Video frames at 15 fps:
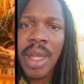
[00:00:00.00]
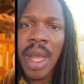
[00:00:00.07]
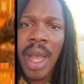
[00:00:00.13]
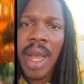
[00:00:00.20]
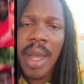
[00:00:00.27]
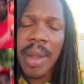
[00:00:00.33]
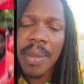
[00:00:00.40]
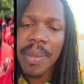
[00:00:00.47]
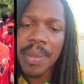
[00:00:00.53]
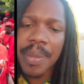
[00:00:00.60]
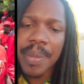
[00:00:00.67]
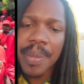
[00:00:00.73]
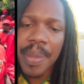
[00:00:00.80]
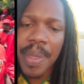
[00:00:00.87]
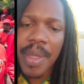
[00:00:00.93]

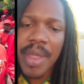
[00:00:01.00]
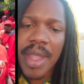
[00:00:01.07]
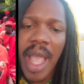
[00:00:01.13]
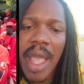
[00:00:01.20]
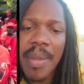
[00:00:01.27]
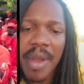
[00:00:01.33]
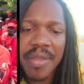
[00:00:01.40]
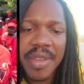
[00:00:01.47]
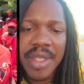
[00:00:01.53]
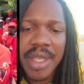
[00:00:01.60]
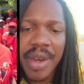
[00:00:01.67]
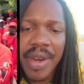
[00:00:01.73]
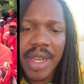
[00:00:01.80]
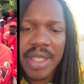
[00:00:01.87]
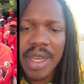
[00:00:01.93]
um time of
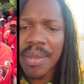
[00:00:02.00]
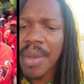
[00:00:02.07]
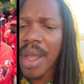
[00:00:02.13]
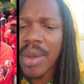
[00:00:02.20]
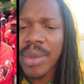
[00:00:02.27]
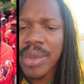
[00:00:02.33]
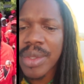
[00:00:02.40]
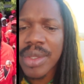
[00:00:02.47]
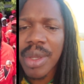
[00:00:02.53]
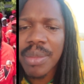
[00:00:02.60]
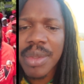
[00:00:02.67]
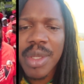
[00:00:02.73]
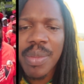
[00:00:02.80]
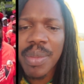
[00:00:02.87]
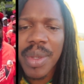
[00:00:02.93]
interaction. I'm going to some
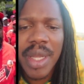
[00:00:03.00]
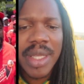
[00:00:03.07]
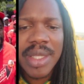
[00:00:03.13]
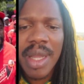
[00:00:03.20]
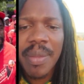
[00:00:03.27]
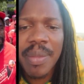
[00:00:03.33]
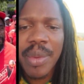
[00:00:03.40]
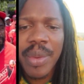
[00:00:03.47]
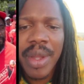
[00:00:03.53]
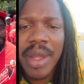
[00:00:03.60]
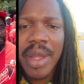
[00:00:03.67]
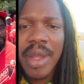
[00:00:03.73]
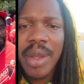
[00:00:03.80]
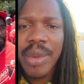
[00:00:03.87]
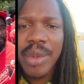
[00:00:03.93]
simple example where
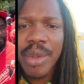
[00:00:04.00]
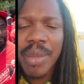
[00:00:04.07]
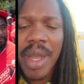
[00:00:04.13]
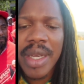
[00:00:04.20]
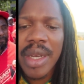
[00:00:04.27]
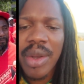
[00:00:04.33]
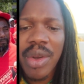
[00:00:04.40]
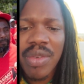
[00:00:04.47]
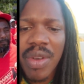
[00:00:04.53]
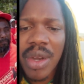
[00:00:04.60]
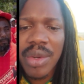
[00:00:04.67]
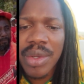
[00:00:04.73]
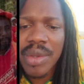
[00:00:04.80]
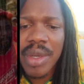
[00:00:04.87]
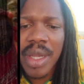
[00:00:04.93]
one might have
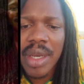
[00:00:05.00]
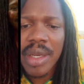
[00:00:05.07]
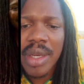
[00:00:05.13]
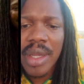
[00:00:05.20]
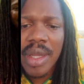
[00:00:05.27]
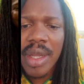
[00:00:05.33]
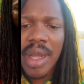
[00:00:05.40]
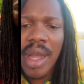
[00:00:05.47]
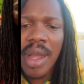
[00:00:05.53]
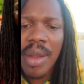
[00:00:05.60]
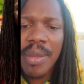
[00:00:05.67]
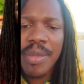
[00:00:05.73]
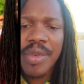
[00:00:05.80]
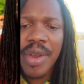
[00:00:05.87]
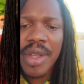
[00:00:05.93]
overlooked then.
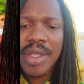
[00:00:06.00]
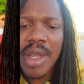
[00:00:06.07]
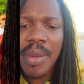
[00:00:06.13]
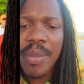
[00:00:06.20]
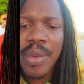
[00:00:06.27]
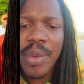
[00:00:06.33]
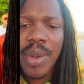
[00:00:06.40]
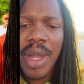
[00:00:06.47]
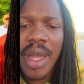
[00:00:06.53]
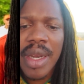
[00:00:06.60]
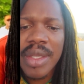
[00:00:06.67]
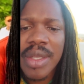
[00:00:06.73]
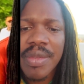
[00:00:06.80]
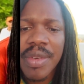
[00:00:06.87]
Um, for example, what kind of